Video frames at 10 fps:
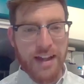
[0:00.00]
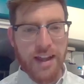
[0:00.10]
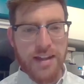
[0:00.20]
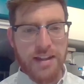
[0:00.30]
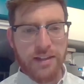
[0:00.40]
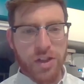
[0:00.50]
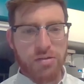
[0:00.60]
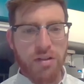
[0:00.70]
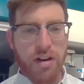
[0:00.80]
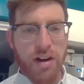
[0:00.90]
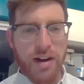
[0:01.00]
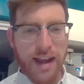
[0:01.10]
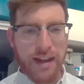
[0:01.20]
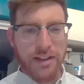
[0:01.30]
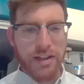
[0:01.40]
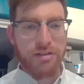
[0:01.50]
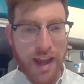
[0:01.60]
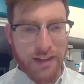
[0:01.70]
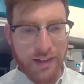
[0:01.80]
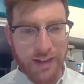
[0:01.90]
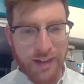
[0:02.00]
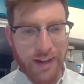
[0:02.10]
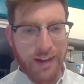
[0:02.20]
is try and create